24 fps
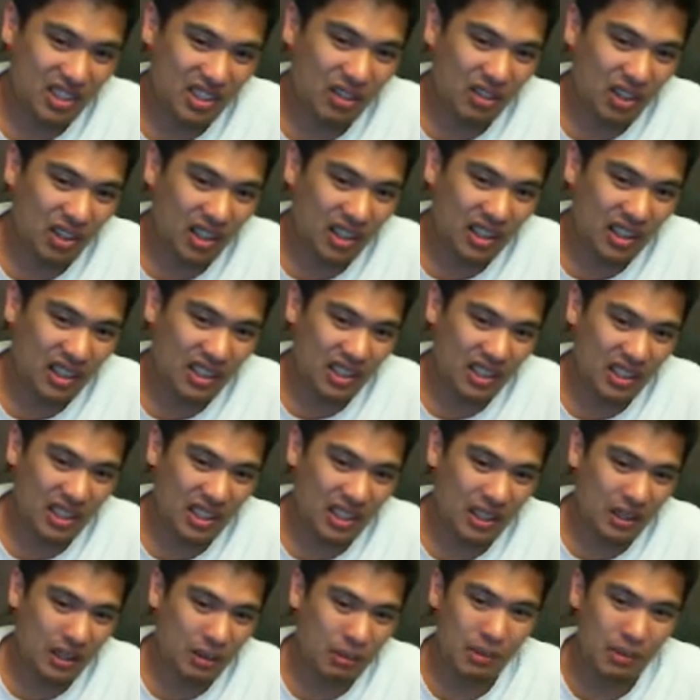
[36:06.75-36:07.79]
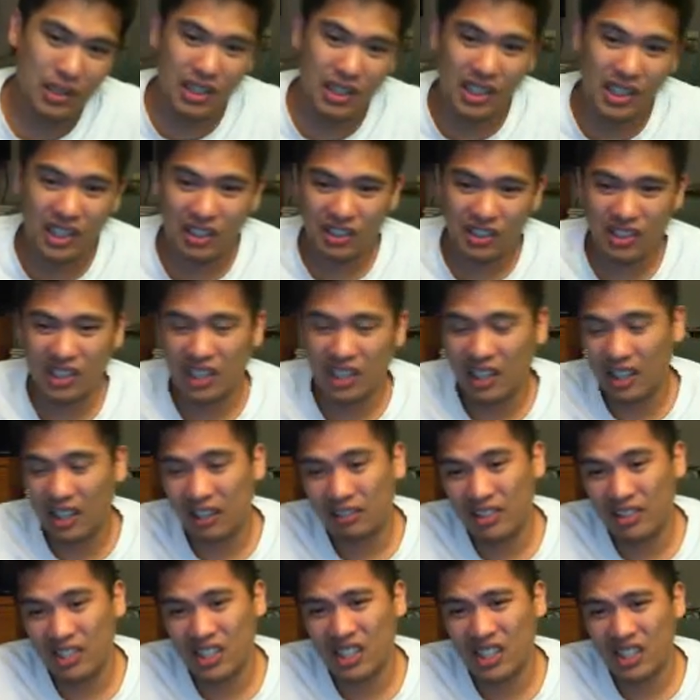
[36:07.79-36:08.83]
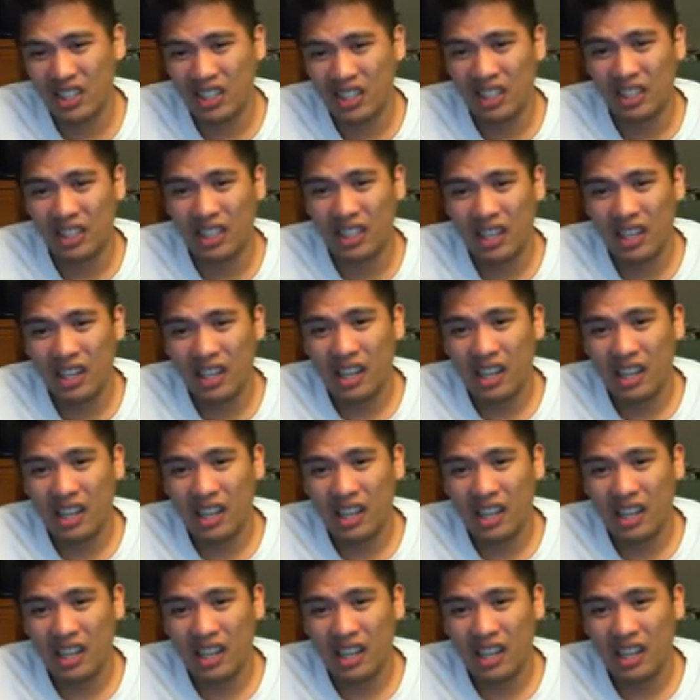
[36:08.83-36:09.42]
strongest skill set. Obviously, you